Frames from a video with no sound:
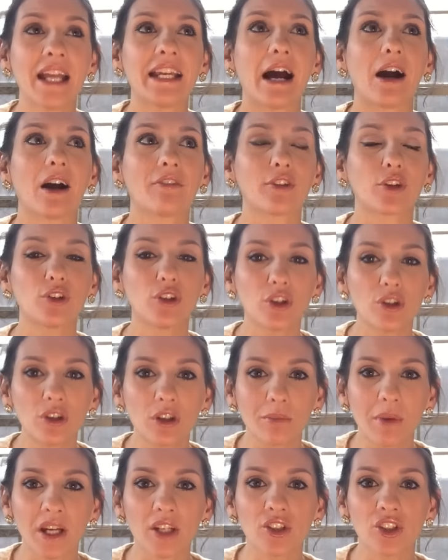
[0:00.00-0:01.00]
Now if you're new
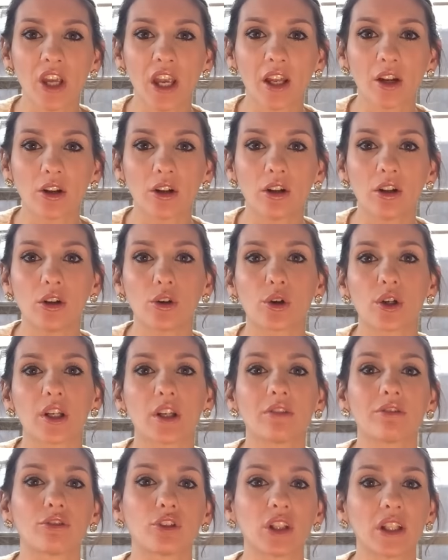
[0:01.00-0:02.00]
to my channel or
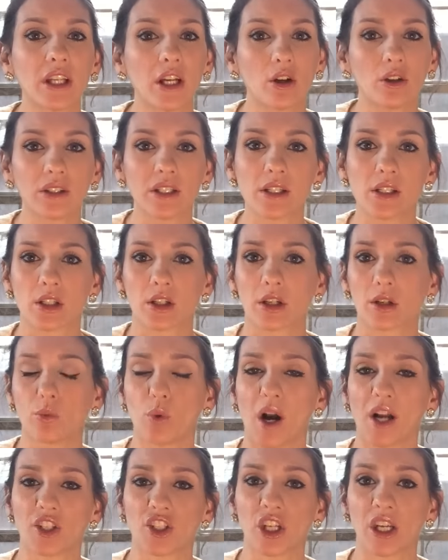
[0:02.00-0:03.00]
you've really only started
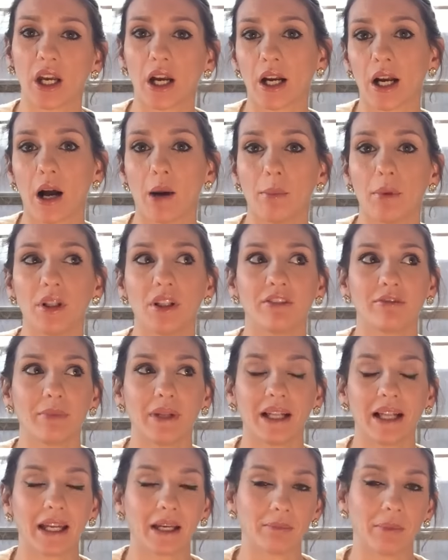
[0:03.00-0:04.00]
watching a couple of
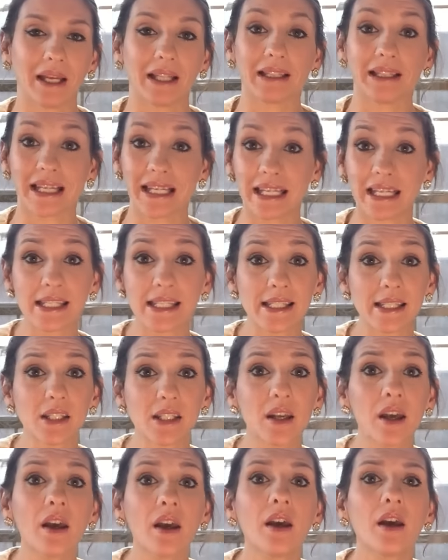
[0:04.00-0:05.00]
my like my
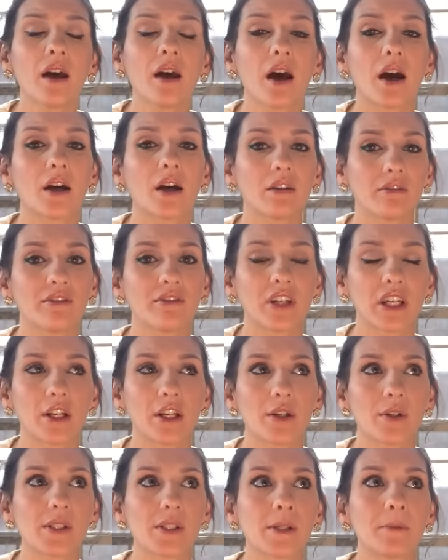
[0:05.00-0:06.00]
latest uh,
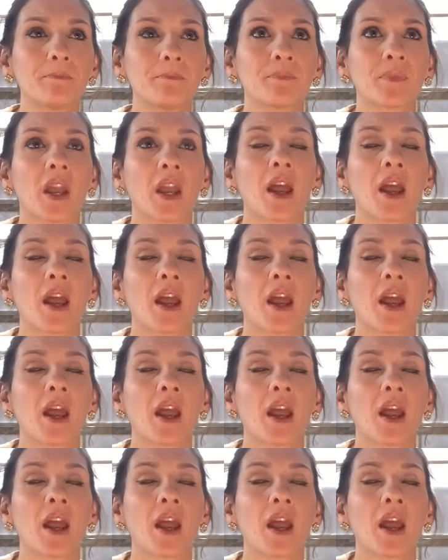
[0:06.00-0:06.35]
videos,